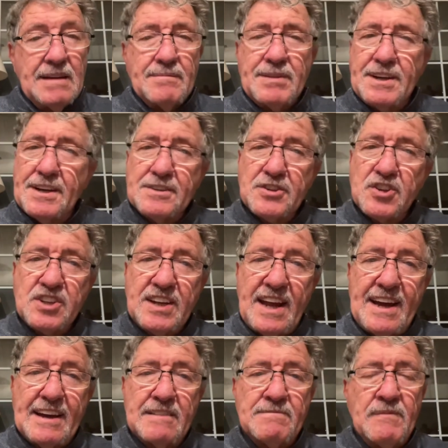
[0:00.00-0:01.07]
But
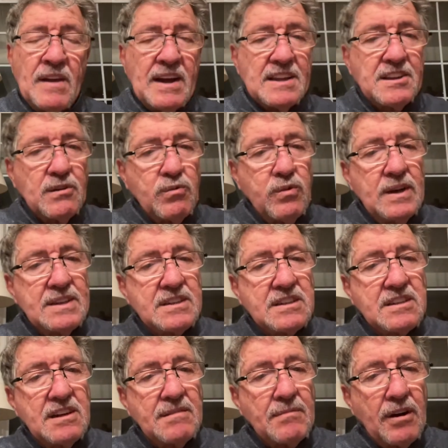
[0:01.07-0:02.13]
understand, the
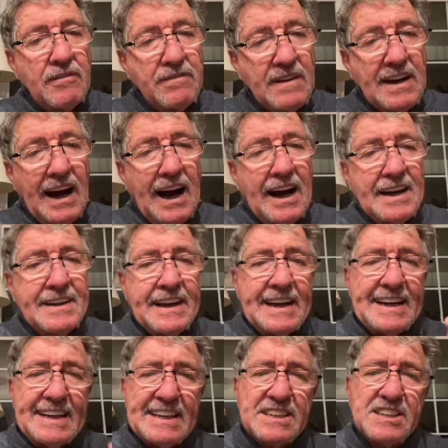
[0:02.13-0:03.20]
wisdom of God
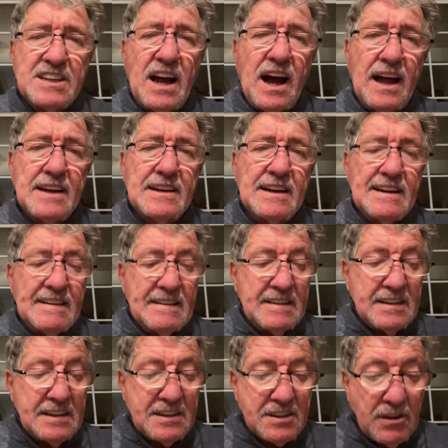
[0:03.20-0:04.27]
is not
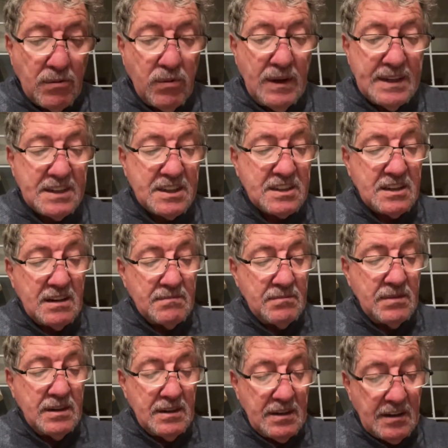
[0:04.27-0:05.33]
the
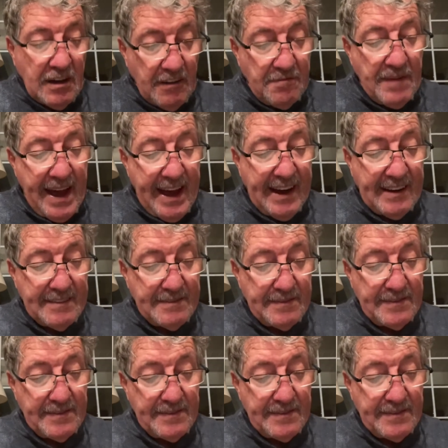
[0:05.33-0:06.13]
wisdom of man.